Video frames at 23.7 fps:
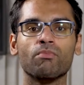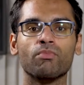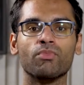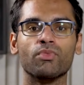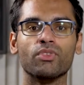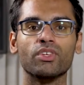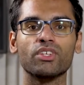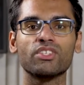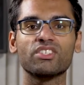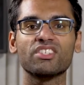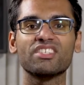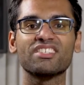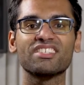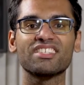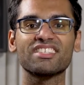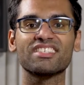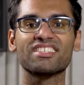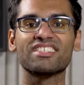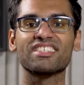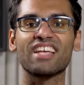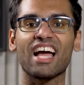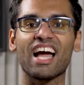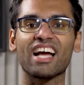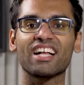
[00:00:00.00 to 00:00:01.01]
This is
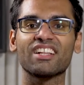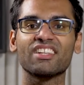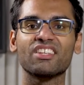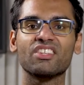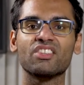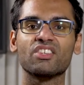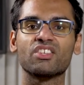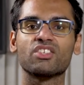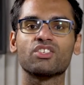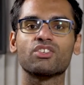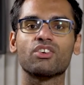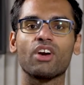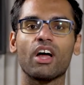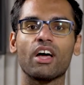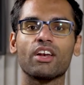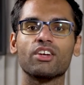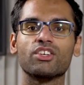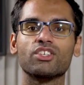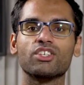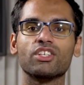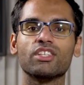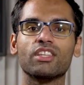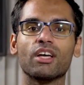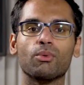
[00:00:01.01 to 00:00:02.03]
exactly the
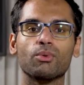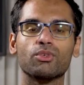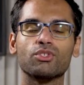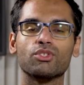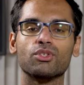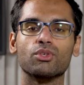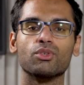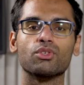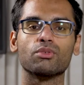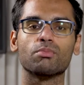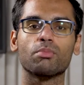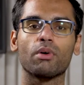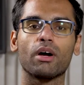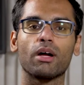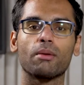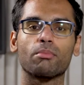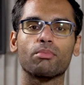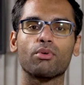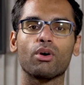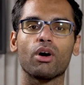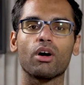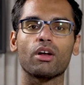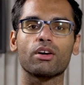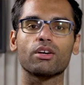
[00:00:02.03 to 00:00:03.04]
strategy that was used by a
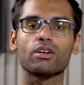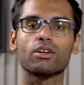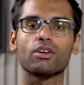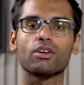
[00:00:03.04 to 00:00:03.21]
product